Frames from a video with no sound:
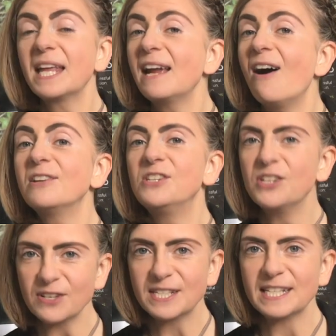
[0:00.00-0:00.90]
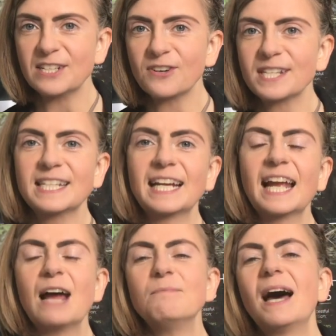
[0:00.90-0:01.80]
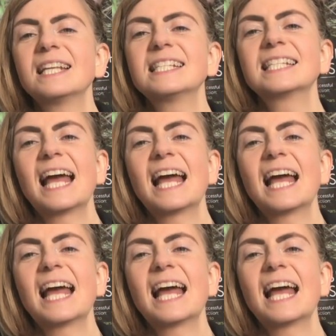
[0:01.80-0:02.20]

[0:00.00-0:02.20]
they are just as interesting, and Pallas's